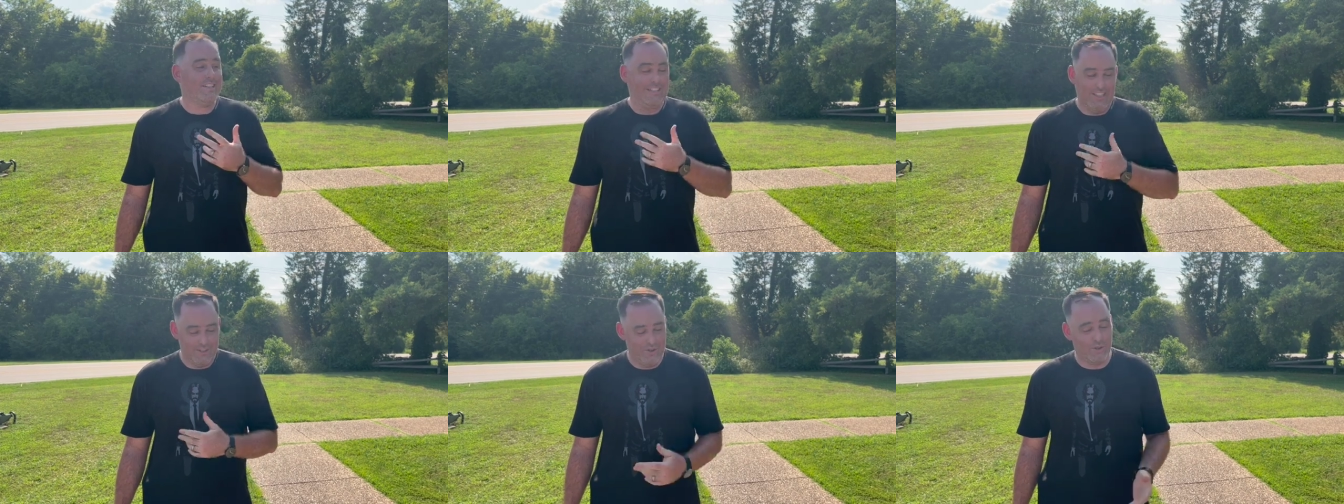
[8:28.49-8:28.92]

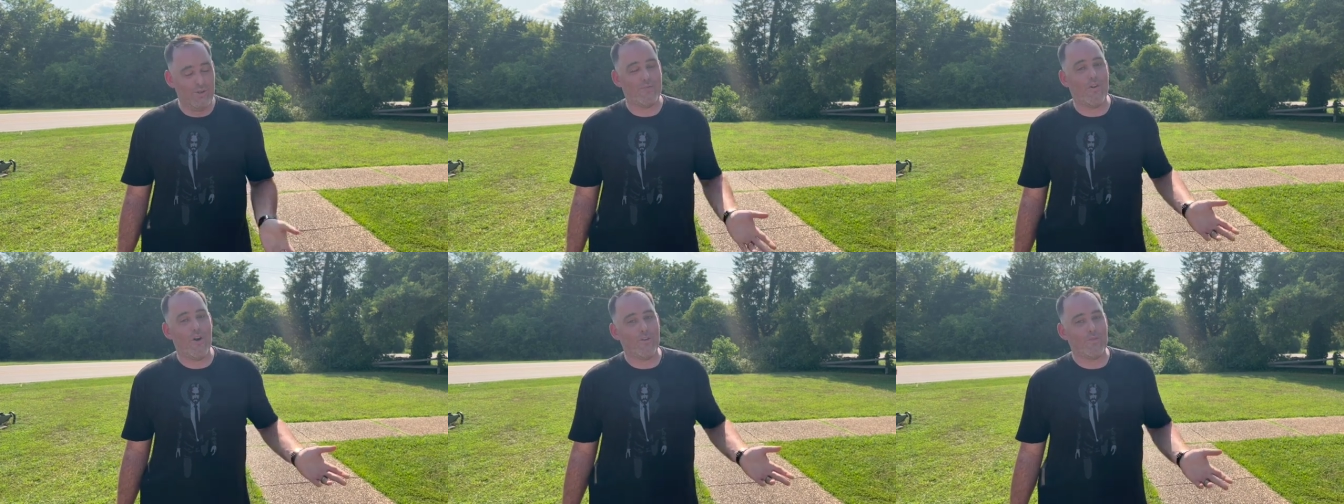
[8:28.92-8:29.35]
And General
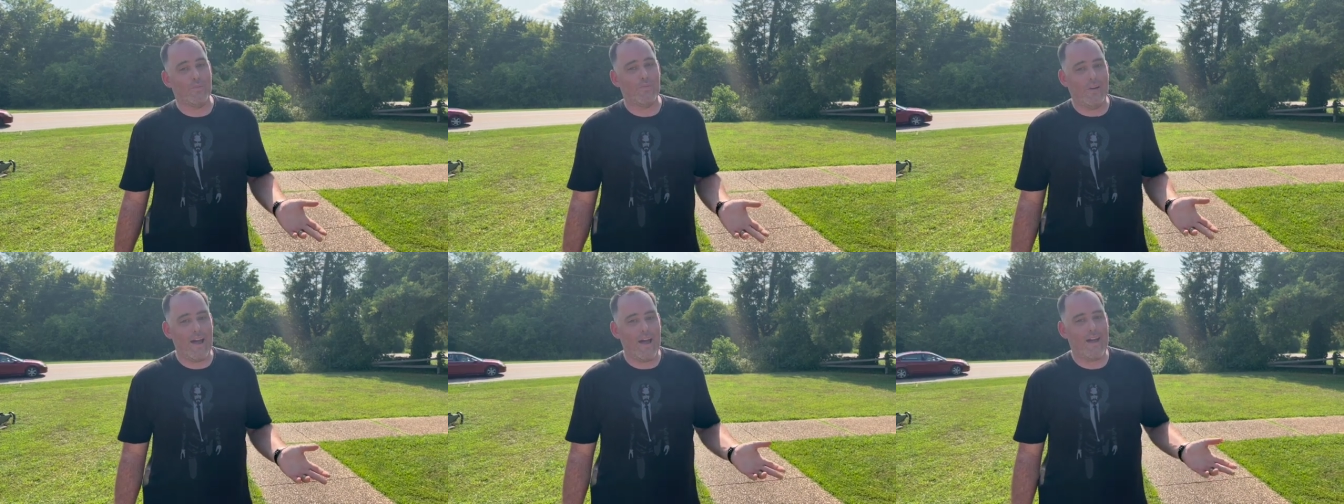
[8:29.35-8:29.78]
Forrest
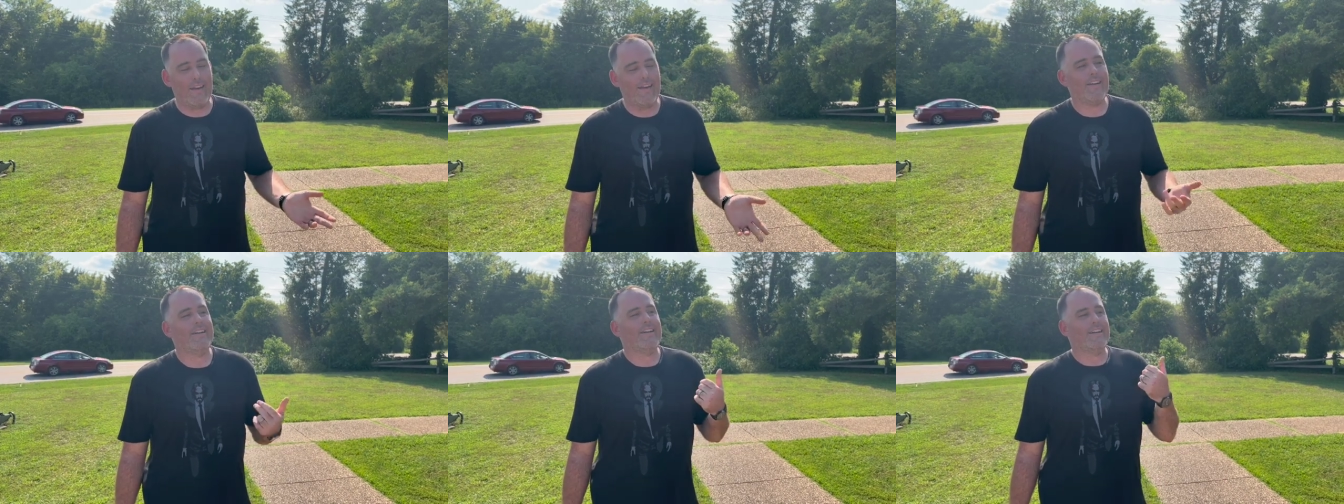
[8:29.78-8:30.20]
replied,
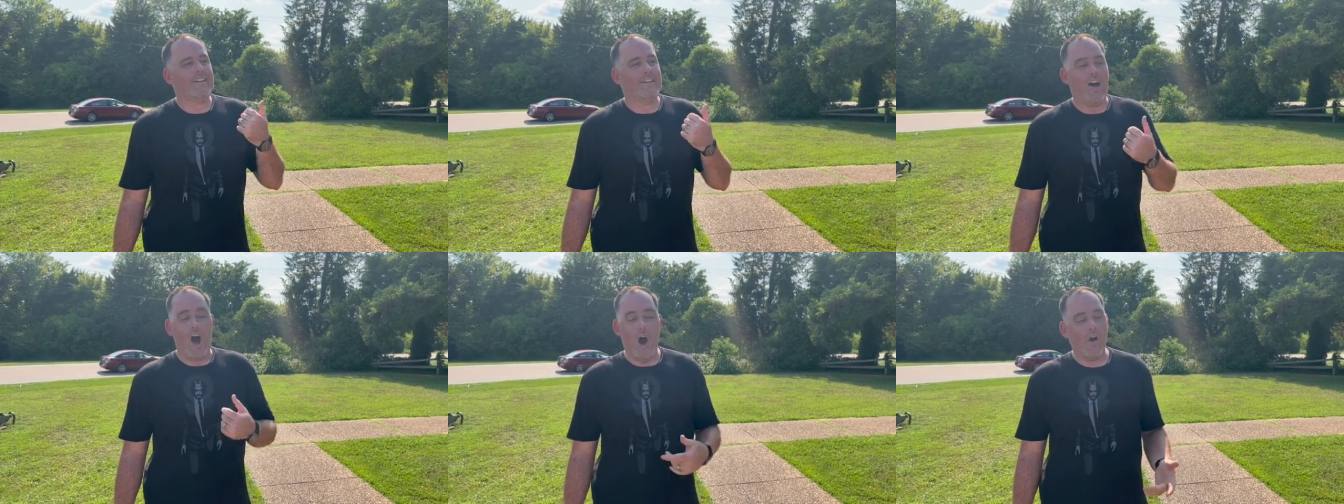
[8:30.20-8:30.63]

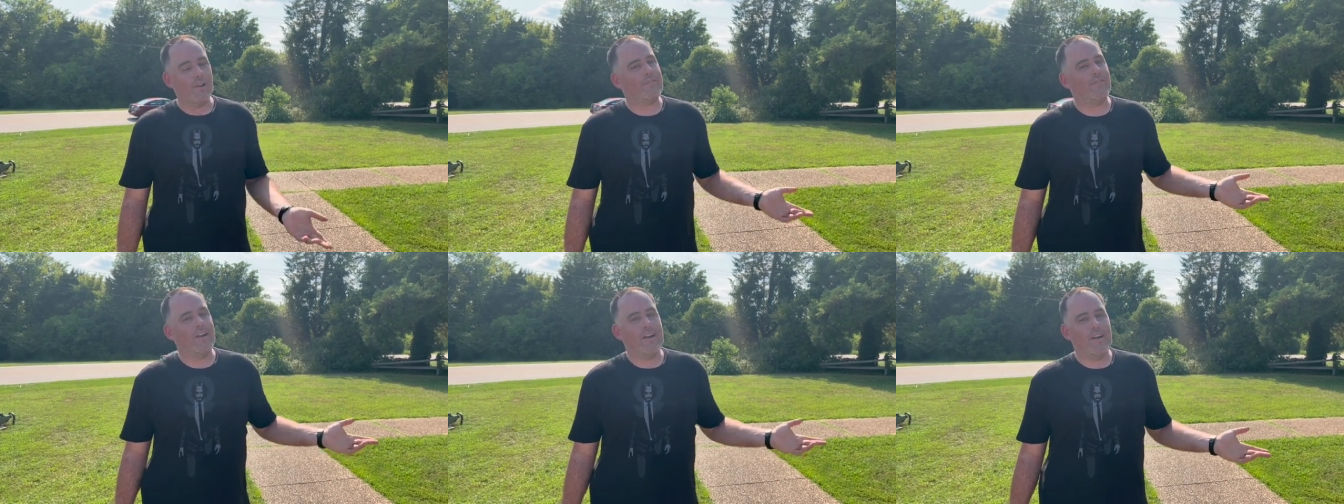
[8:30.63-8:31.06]
all is
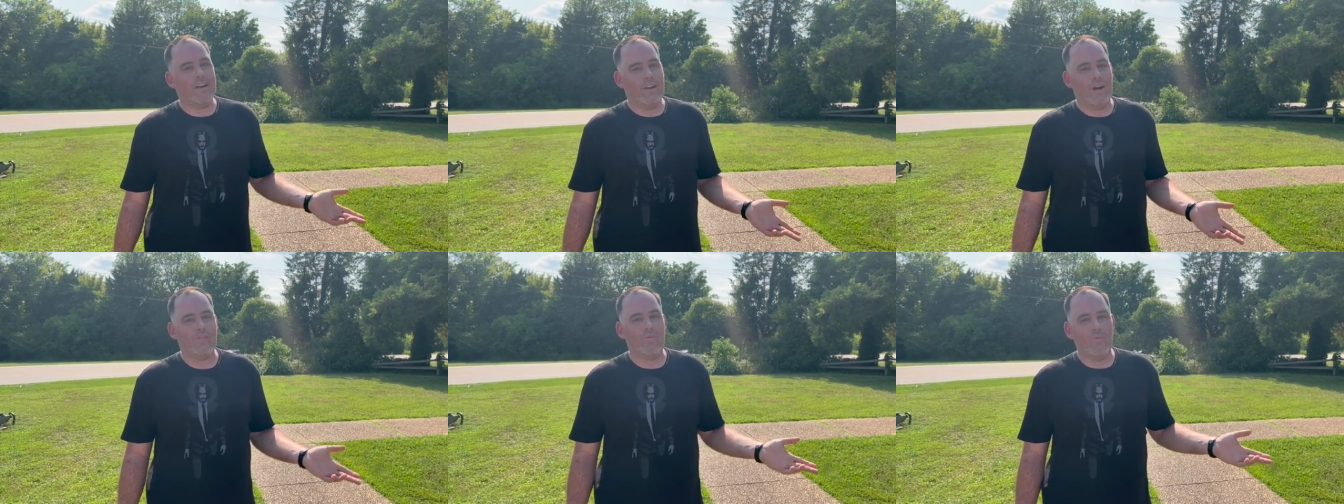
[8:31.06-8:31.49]
fair in
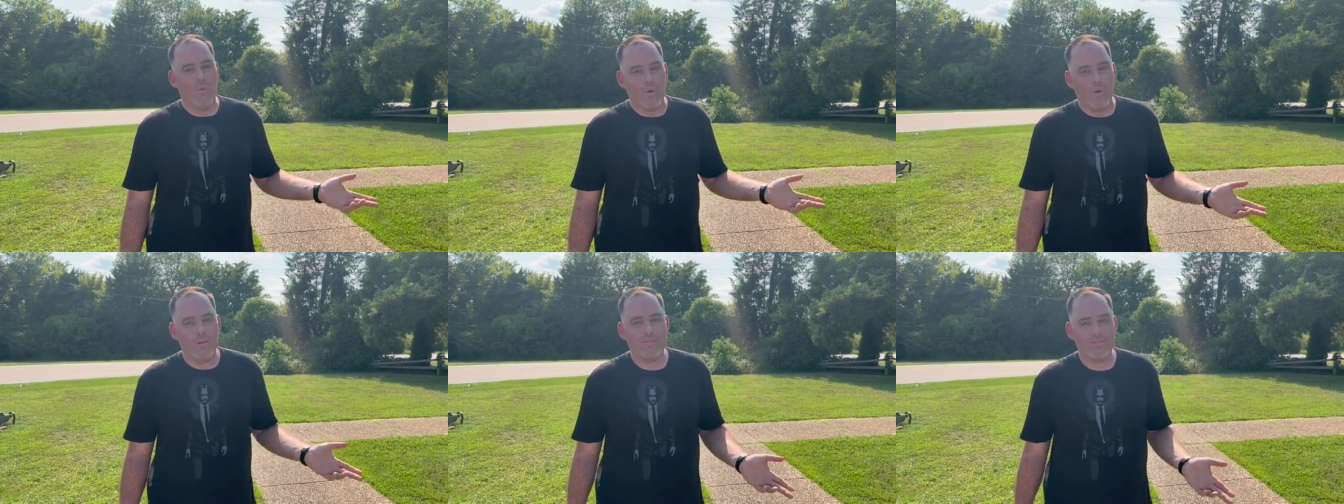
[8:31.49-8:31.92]
love and
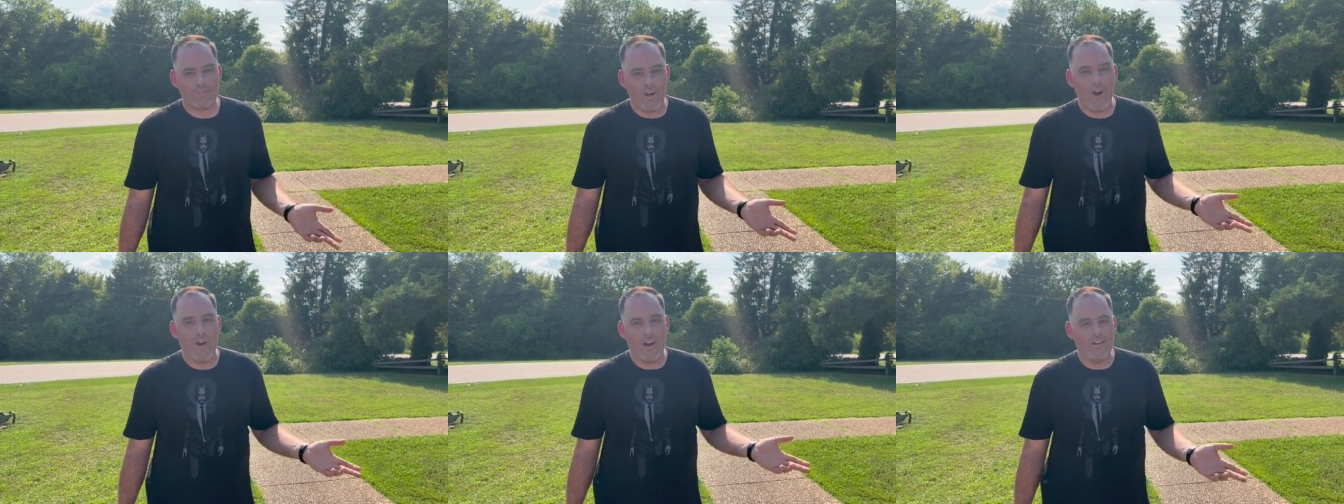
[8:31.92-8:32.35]
war.
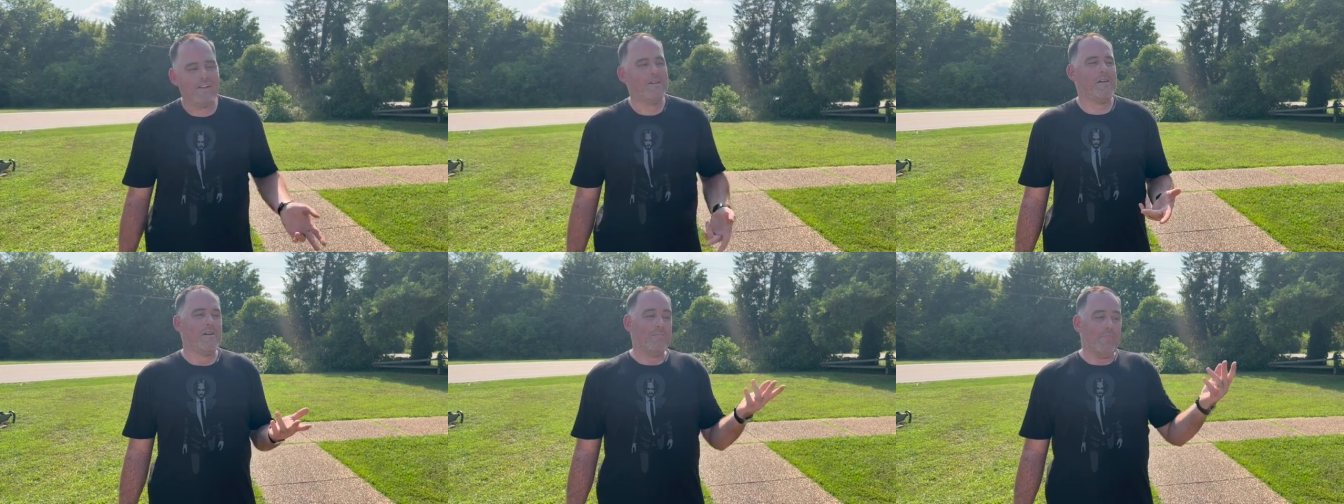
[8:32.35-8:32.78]
Sorry.
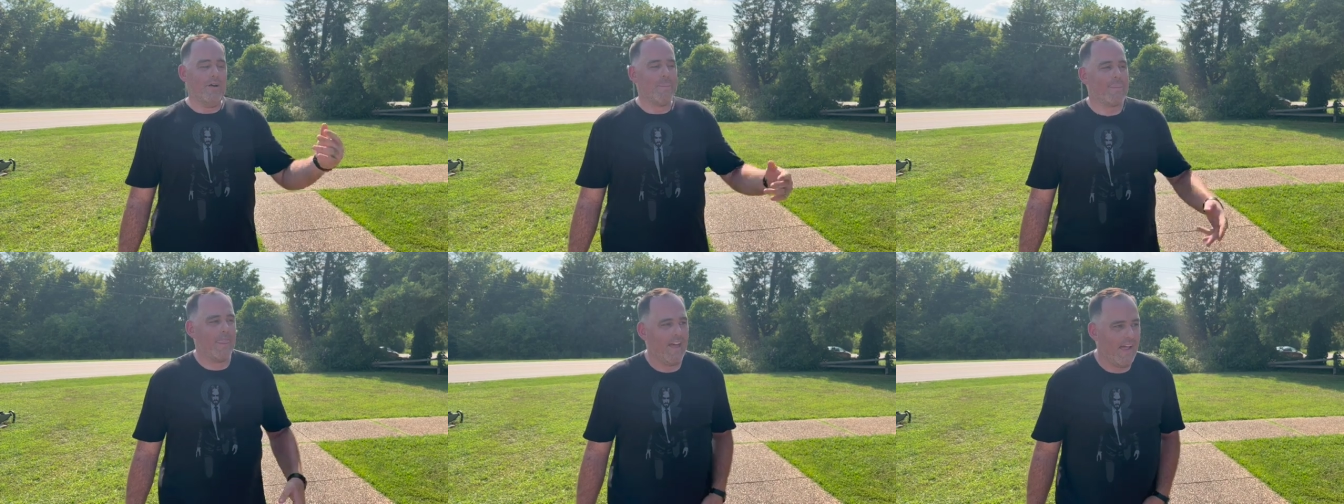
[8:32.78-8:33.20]
But
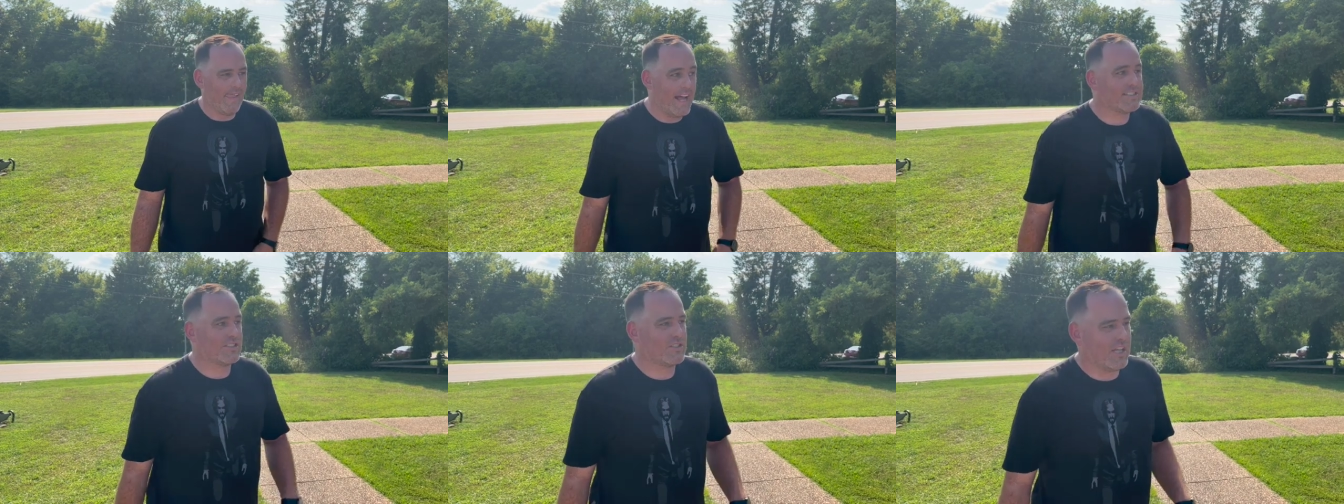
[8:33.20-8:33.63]

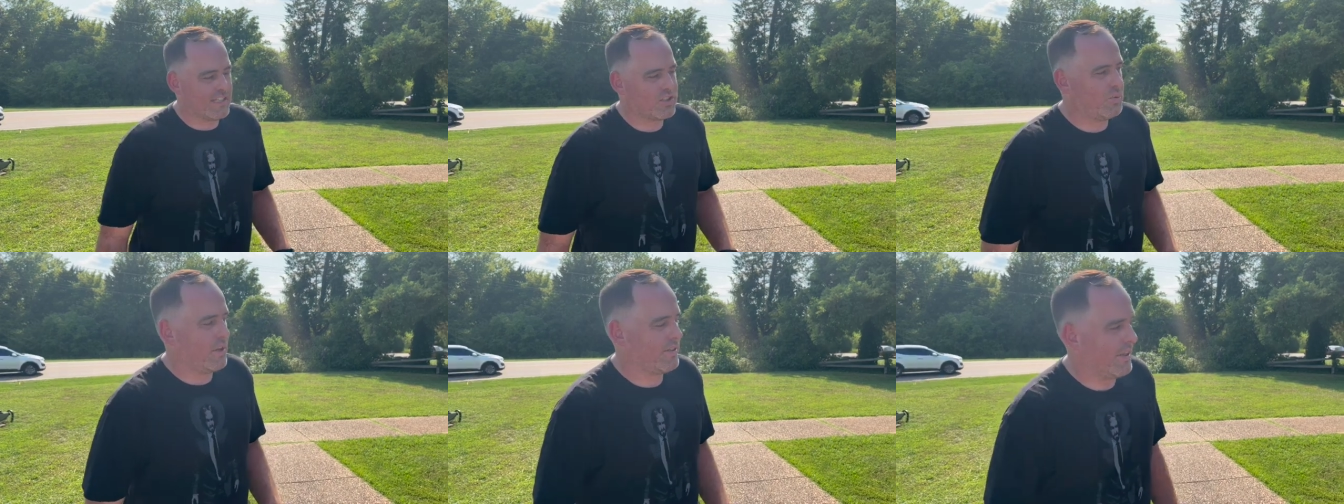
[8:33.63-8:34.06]
that's a
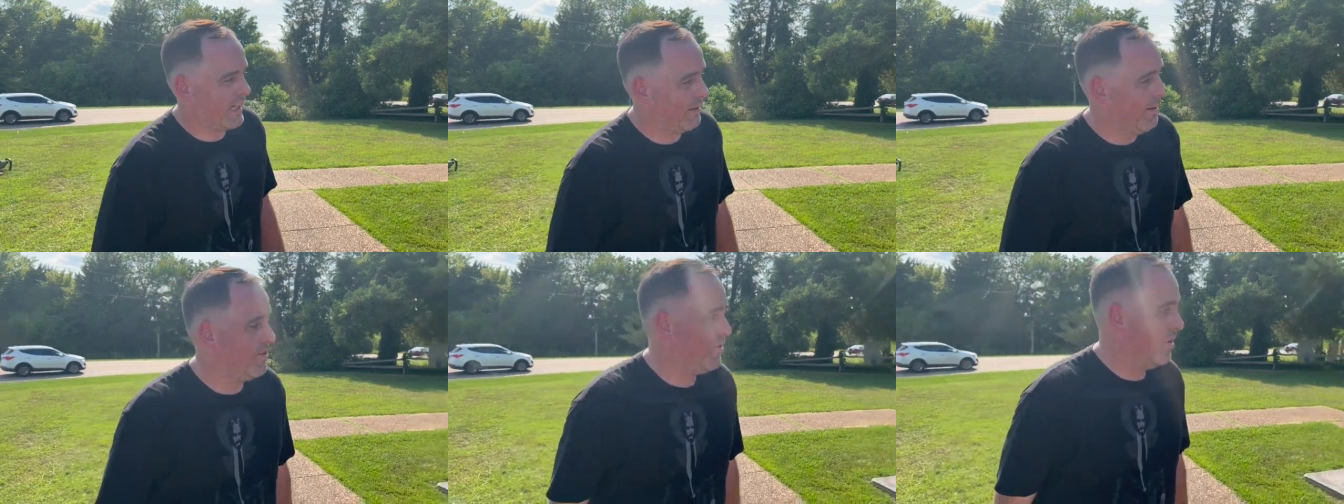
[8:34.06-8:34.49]
quick thing
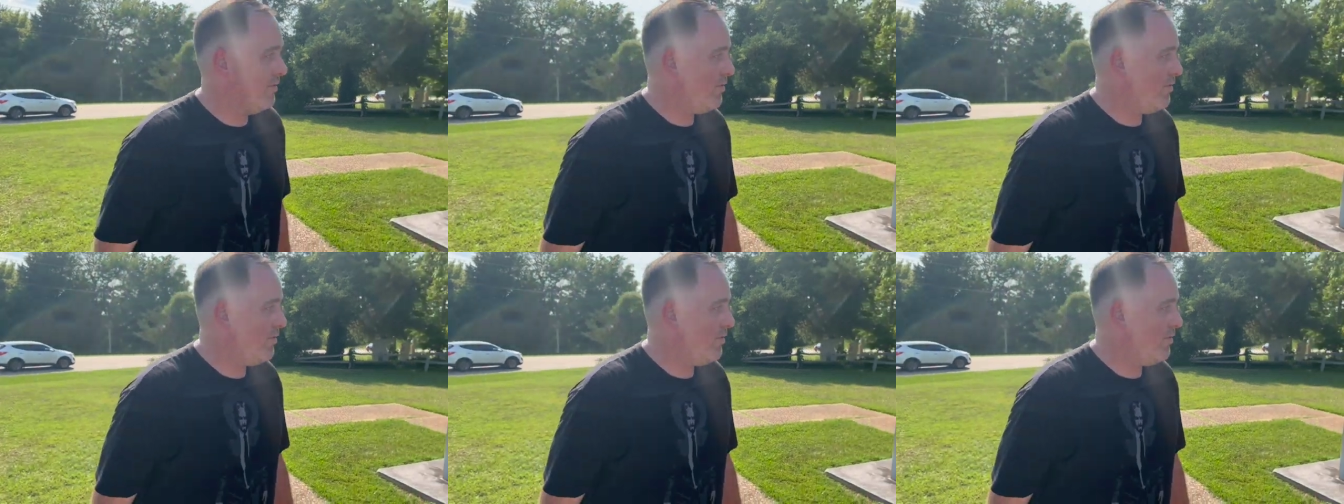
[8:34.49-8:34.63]
about General